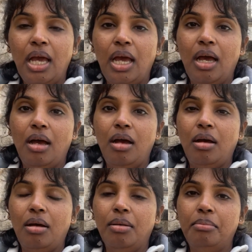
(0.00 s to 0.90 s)

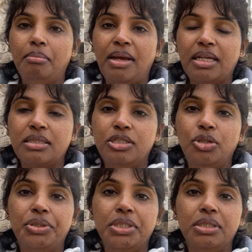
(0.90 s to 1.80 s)
uh,
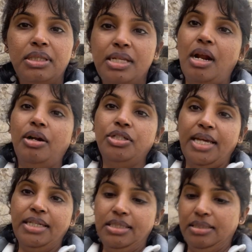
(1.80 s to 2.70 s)
Macedonian dinar to
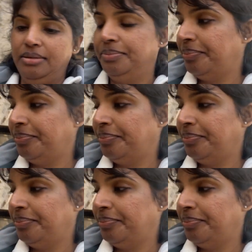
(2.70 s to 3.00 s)
enter.